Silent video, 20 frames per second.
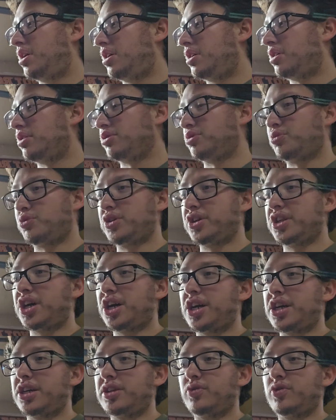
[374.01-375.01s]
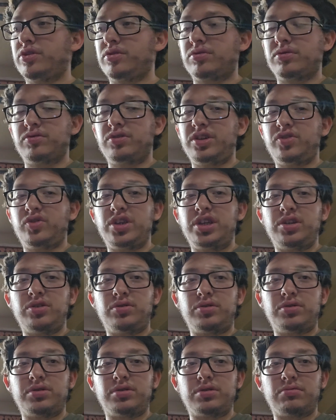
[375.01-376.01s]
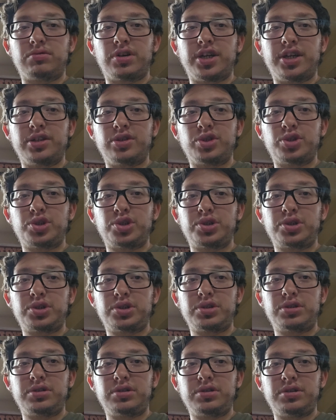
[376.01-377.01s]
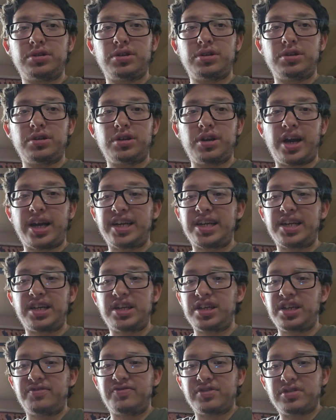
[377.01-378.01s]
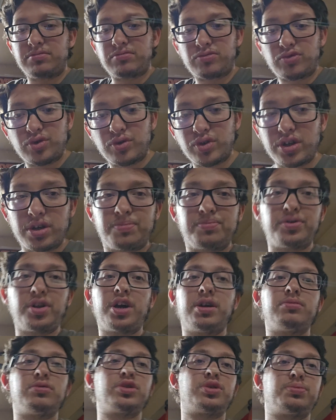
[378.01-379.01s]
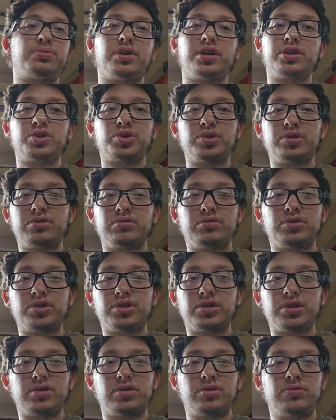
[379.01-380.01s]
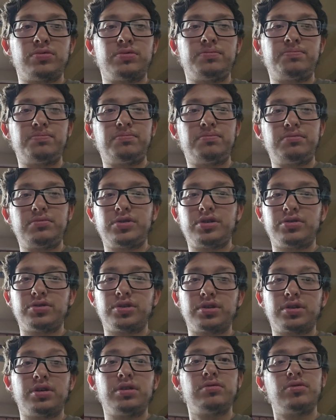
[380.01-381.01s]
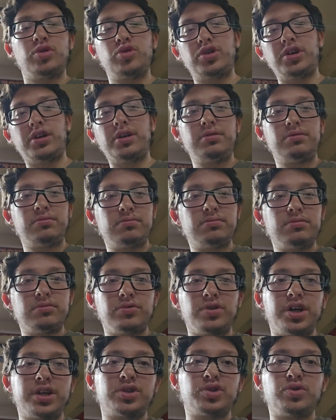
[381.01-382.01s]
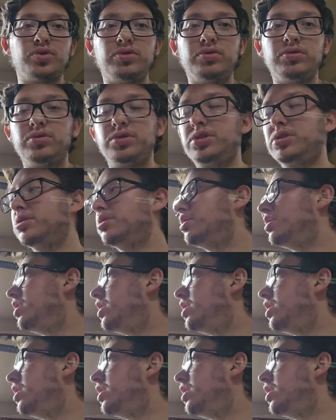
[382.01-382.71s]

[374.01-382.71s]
Because when I literally leaned on the wrench, I didn't even really apply much pressure. It was just like, swoop. I was like, oh, okay. Well, that's loose.